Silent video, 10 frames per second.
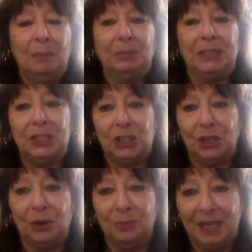please
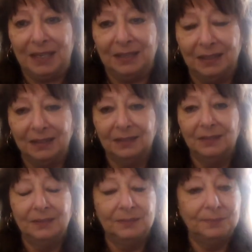show me.
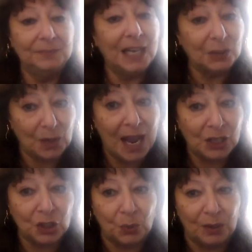That's
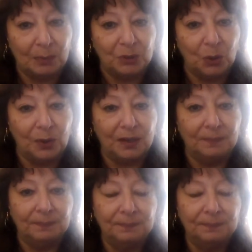actually what I'm doing.